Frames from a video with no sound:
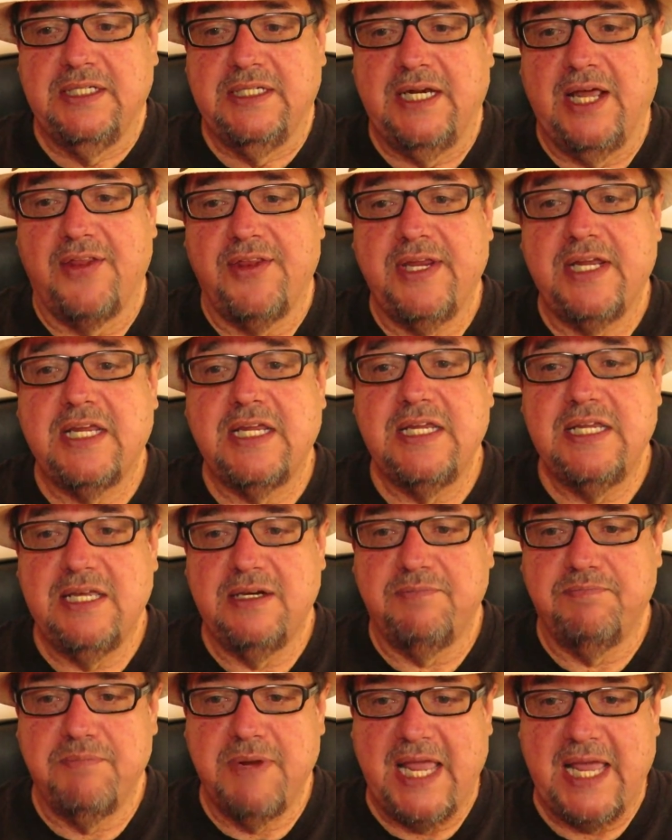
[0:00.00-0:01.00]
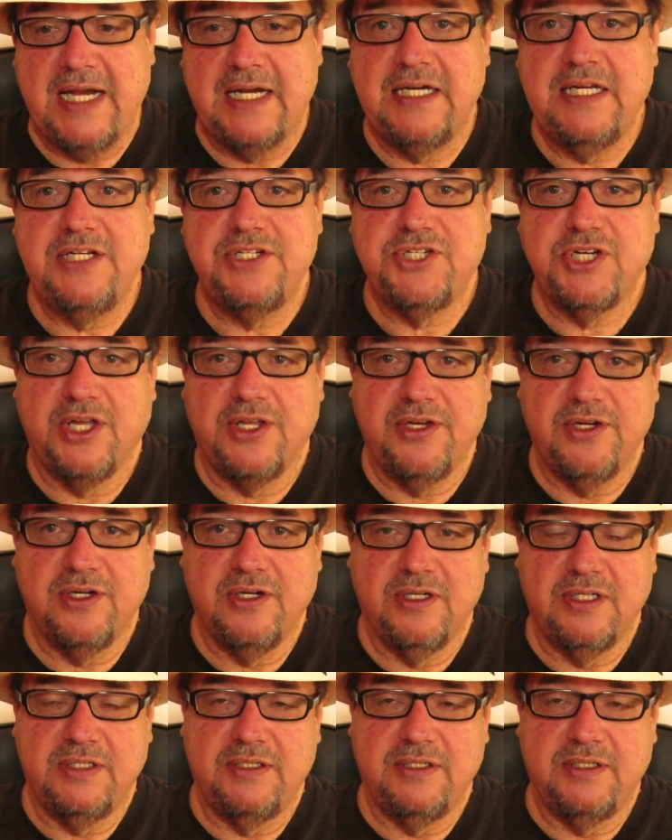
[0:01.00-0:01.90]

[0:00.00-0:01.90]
Now they can get mad at each other,